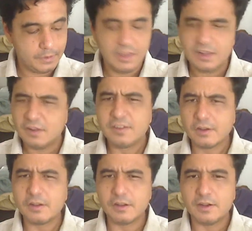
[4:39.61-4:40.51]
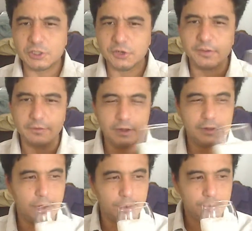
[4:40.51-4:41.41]
There's still touches of it,
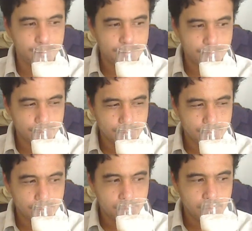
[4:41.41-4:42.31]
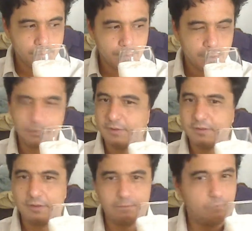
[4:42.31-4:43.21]
though, but
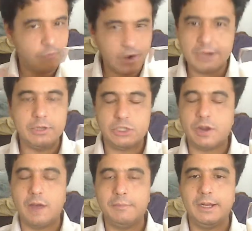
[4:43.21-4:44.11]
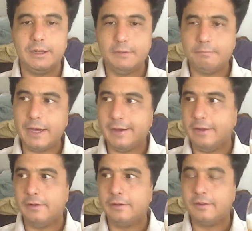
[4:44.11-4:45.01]
it's very much dominated
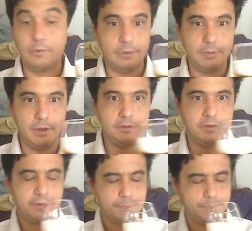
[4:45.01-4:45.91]
by cereal malts.